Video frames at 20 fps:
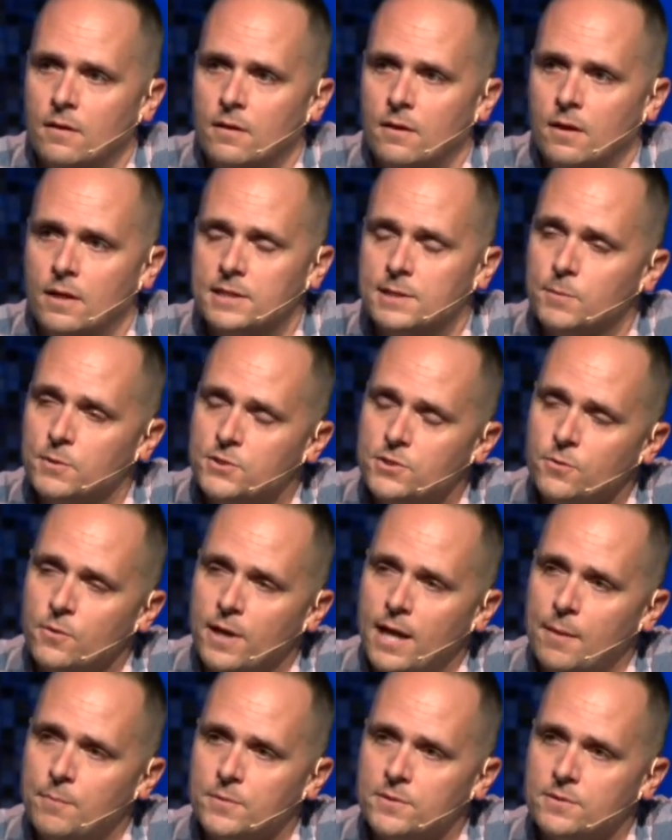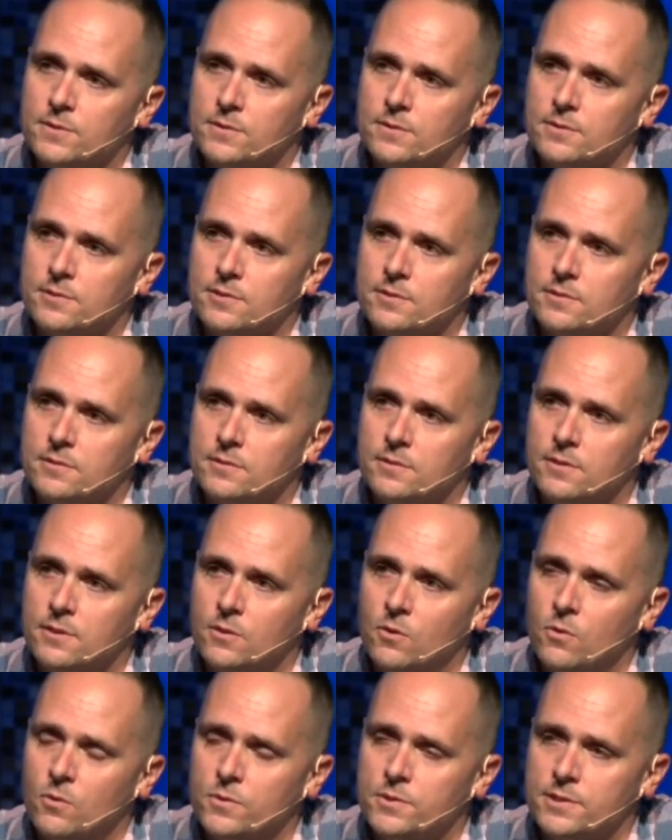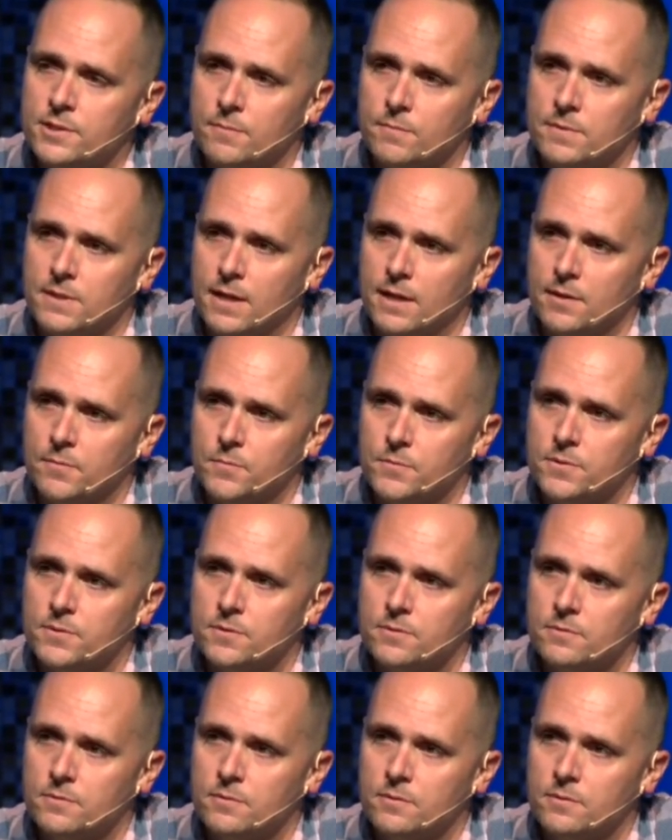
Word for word: And I said, But you know what happens to the old sometimes?